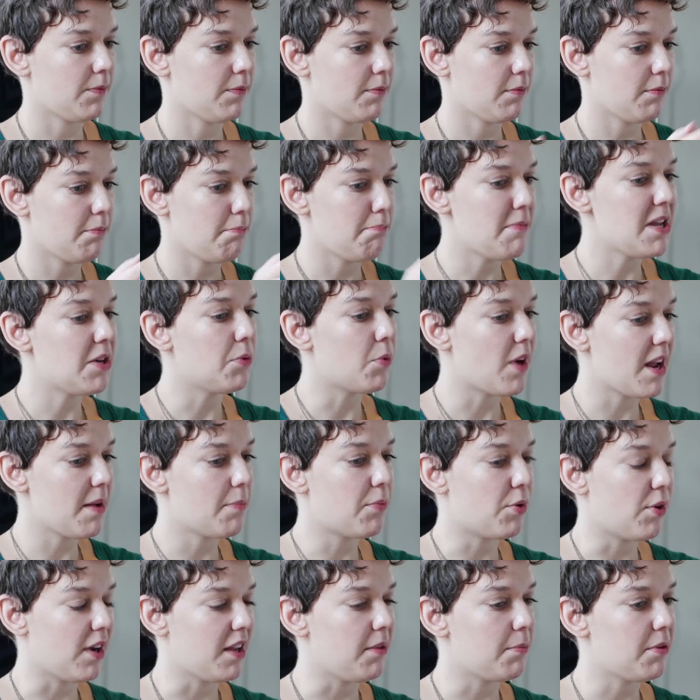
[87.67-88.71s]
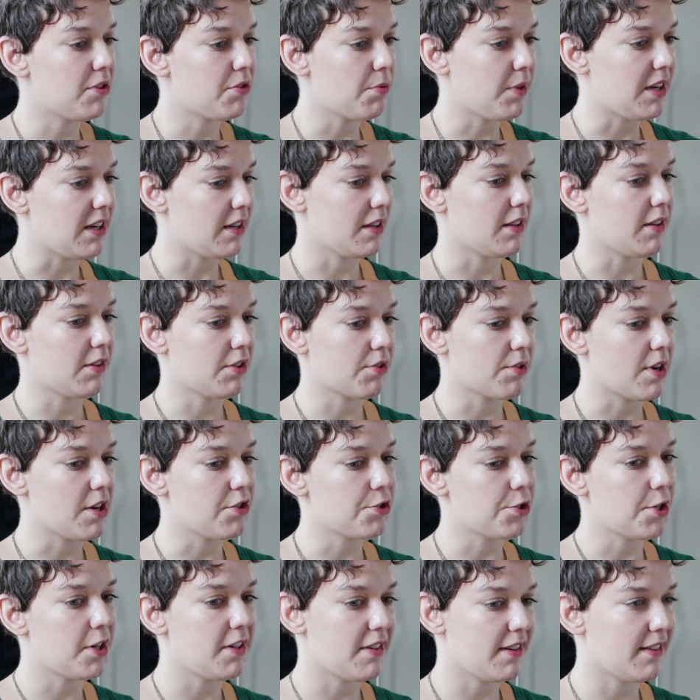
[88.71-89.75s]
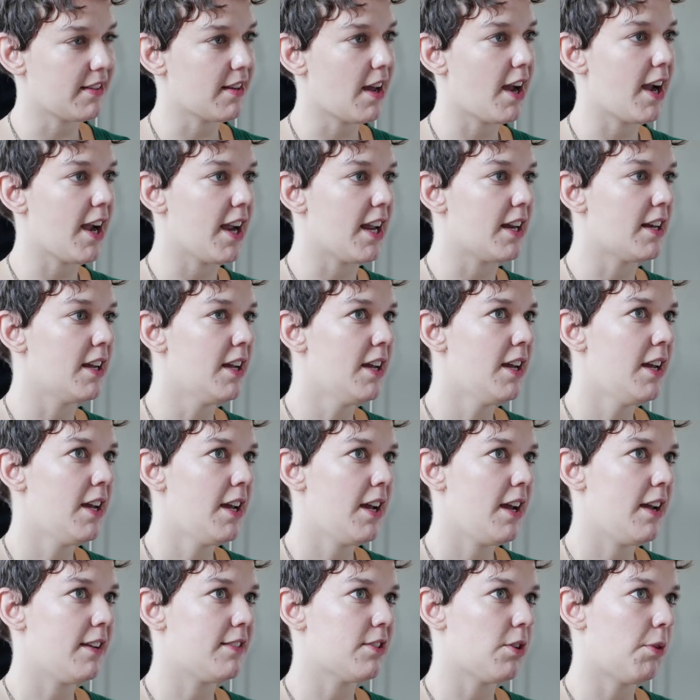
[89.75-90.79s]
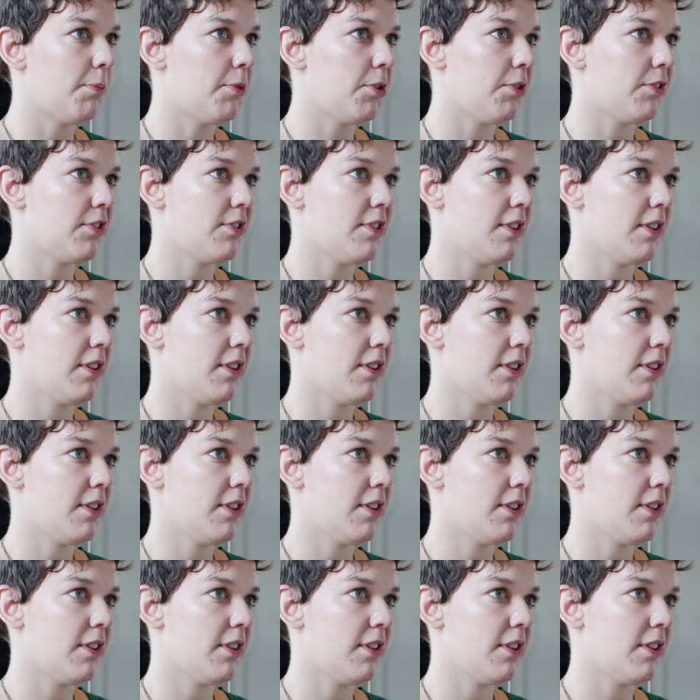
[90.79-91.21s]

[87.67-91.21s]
midway point between illustration and design. It's almost